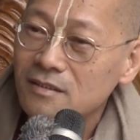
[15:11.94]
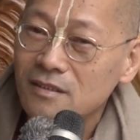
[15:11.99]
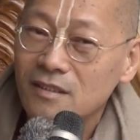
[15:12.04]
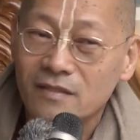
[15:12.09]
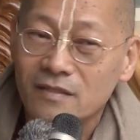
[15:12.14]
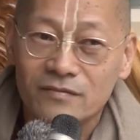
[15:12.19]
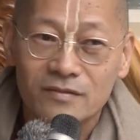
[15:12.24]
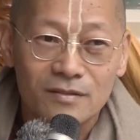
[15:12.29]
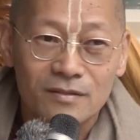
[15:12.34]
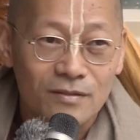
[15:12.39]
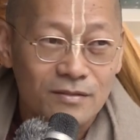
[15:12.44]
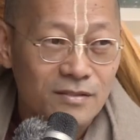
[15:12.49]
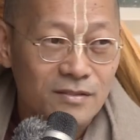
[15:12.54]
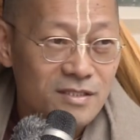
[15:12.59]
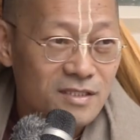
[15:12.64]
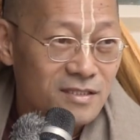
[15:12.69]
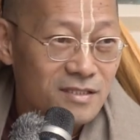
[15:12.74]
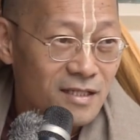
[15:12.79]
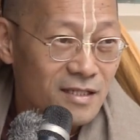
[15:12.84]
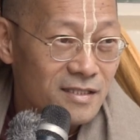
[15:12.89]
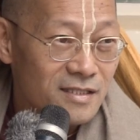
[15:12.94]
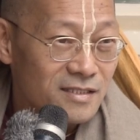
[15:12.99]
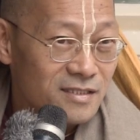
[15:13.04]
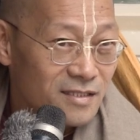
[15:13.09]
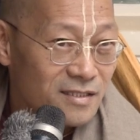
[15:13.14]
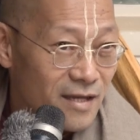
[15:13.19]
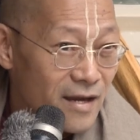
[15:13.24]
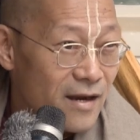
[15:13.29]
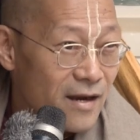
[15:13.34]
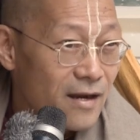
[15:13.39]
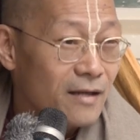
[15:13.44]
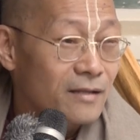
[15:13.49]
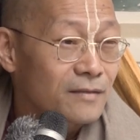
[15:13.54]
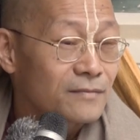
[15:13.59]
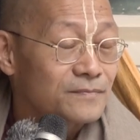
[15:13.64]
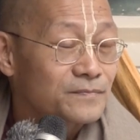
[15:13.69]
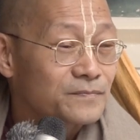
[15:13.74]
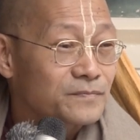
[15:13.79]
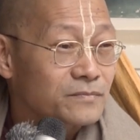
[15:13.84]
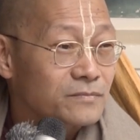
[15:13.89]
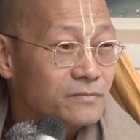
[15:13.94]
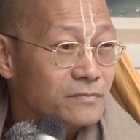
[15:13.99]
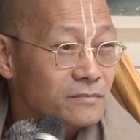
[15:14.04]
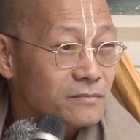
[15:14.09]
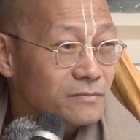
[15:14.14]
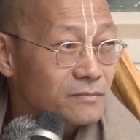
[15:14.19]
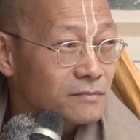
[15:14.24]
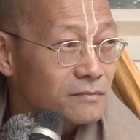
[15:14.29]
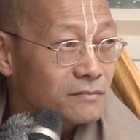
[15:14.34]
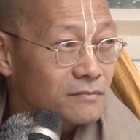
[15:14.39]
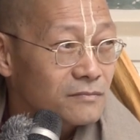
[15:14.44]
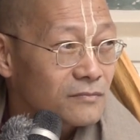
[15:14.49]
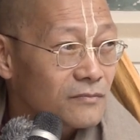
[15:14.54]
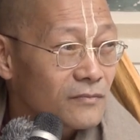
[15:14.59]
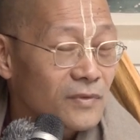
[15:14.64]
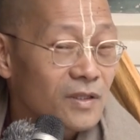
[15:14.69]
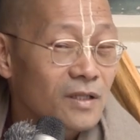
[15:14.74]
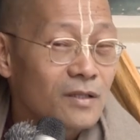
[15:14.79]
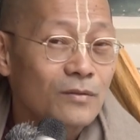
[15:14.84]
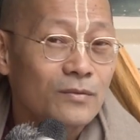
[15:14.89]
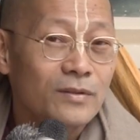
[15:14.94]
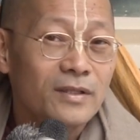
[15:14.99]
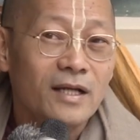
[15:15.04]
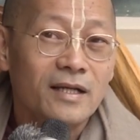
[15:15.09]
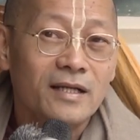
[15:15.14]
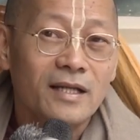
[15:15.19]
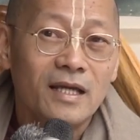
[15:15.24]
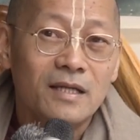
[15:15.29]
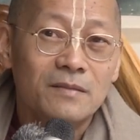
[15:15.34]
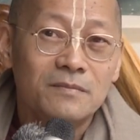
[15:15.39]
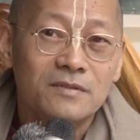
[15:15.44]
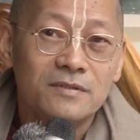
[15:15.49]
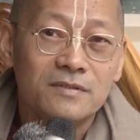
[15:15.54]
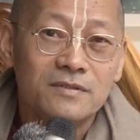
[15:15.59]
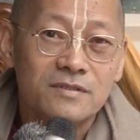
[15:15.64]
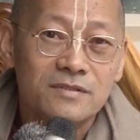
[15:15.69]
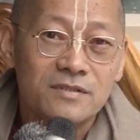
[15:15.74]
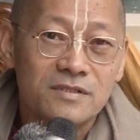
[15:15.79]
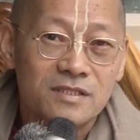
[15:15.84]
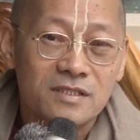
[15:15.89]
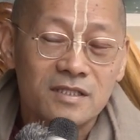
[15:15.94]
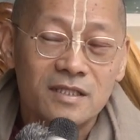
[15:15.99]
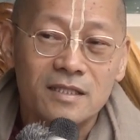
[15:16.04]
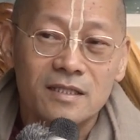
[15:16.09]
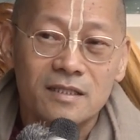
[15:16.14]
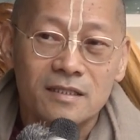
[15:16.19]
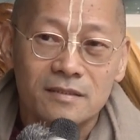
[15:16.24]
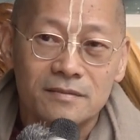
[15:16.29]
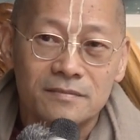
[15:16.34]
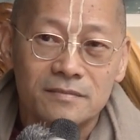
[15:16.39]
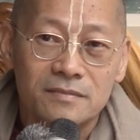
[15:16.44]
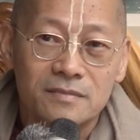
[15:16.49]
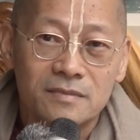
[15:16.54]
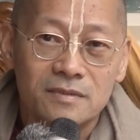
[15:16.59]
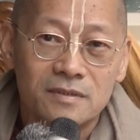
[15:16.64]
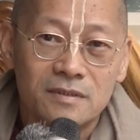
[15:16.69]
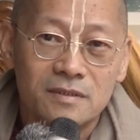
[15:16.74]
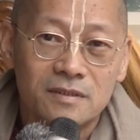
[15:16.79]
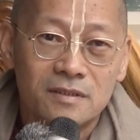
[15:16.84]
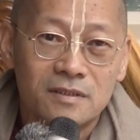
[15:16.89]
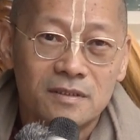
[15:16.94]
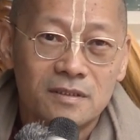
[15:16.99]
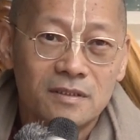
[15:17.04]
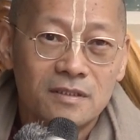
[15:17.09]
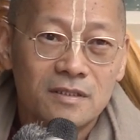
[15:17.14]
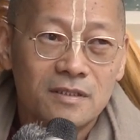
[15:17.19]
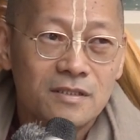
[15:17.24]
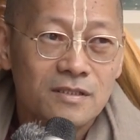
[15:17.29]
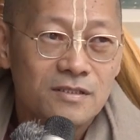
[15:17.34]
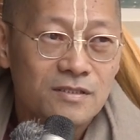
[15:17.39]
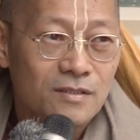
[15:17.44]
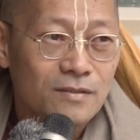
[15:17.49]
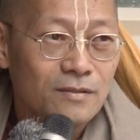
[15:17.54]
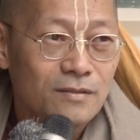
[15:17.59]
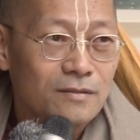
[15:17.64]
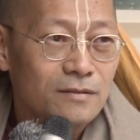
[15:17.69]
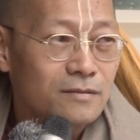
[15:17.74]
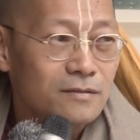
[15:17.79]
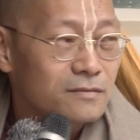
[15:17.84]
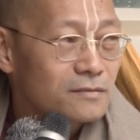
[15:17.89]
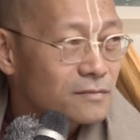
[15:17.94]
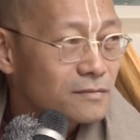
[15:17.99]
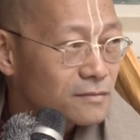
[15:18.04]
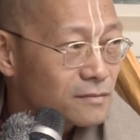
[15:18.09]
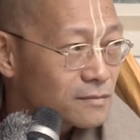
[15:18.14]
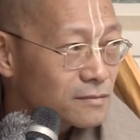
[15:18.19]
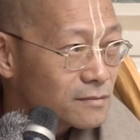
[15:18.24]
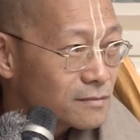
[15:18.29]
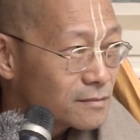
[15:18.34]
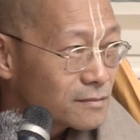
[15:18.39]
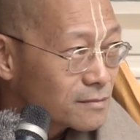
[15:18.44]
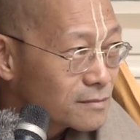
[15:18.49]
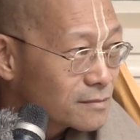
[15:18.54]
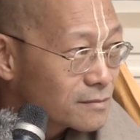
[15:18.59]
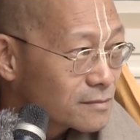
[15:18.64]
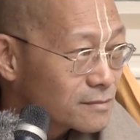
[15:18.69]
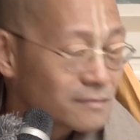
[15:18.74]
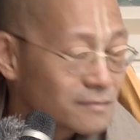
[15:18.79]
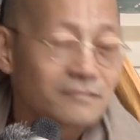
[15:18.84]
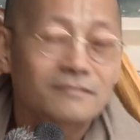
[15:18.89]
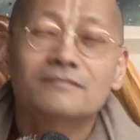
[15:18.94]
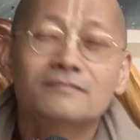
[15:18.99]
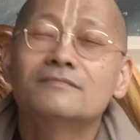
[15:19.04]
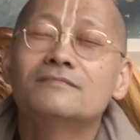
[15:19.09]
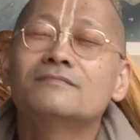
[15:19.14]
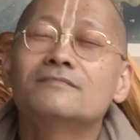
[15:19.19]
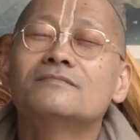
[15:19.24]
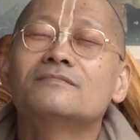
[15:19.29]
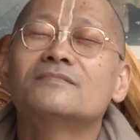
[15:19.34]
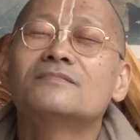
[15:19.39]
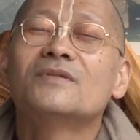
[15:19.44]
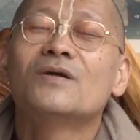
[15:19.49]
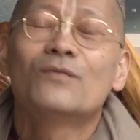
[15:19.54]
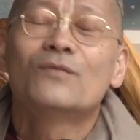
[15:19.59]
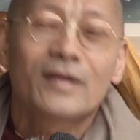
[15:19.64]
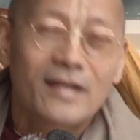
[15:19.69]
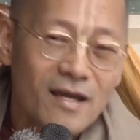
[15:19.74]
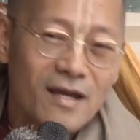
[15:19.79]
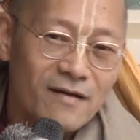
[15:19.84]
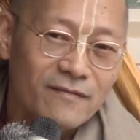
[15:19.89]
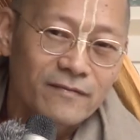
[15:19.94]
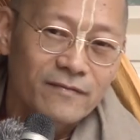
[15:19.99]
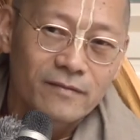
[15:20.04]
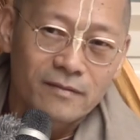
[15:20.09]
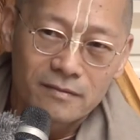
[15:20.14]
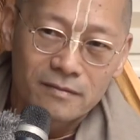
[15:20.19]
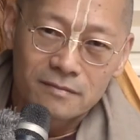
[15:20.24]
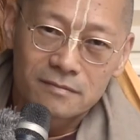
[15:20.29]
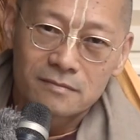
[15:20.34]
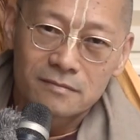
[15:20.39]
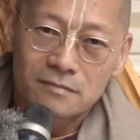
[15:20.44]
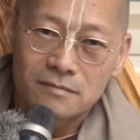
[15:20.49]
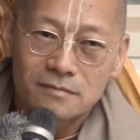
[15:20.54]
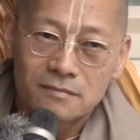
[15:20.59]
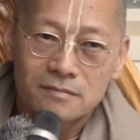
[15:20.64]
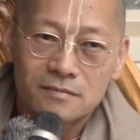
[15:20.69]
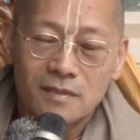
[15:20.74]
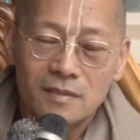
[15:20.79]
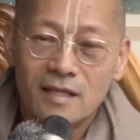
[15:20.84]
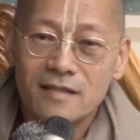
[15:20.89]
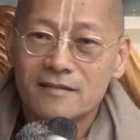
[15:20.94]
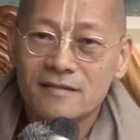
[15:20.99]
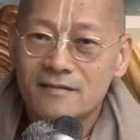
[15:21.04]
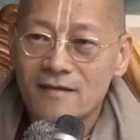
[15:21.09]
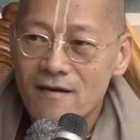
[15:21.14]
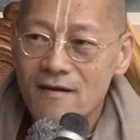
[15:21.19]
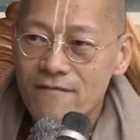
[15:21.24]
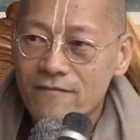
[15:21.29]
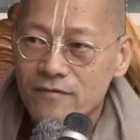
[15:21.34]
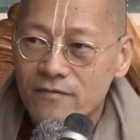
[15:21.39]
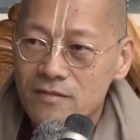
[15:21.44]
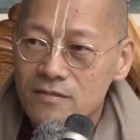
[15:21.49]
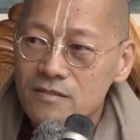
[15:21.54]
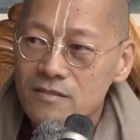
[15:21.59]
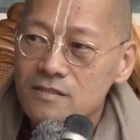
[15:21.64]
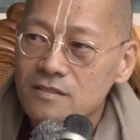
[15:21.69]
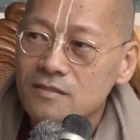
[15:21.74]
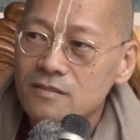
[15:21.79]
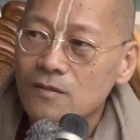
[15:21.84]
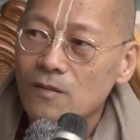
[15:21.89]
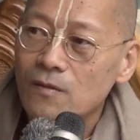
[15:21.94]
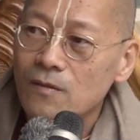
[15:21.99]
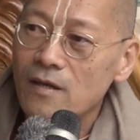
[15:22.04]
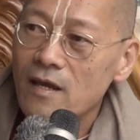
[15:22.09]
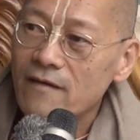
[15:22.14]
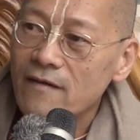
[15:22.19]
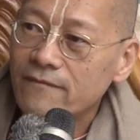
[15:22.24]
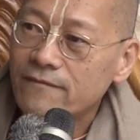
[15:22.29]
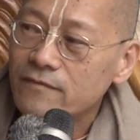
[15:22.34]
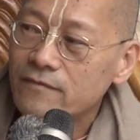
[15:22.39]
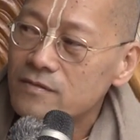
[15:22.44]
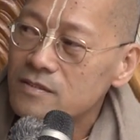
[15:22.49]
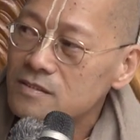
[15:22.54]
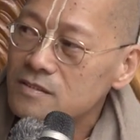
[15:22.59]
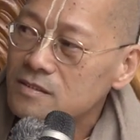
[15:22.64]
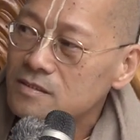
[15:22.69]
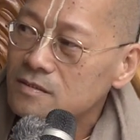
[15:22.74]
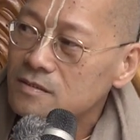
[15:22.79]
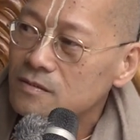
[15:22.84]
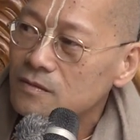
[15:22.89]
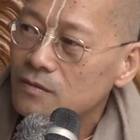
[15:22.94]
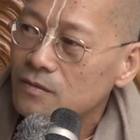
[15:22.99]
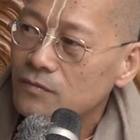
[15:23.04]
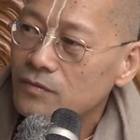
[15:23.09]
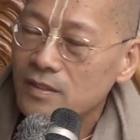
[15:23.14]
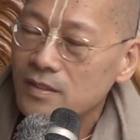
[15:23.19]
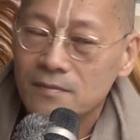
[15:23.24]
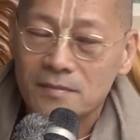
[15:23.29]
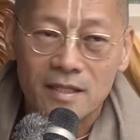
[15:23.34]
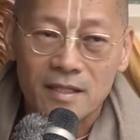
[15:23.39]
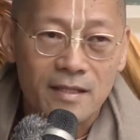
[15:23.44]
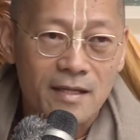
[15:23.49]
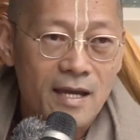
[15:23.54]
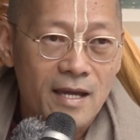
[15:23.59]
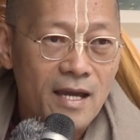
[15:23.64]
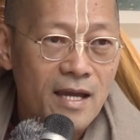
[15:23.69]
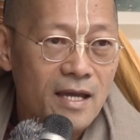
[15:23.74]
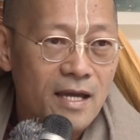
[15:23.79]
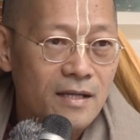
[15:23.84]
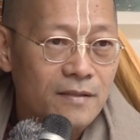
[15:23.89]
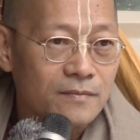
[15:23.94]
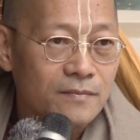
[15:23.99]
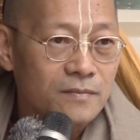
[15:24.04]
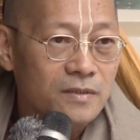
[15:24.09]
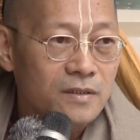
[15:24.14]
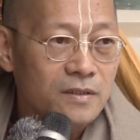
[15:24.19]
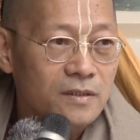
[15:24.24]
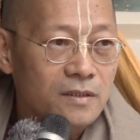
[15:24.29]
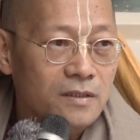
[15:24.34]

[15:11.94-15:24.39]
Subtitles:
Even though Krishna is there, we're not able to see him. So, whatever endeavors or efforts we may have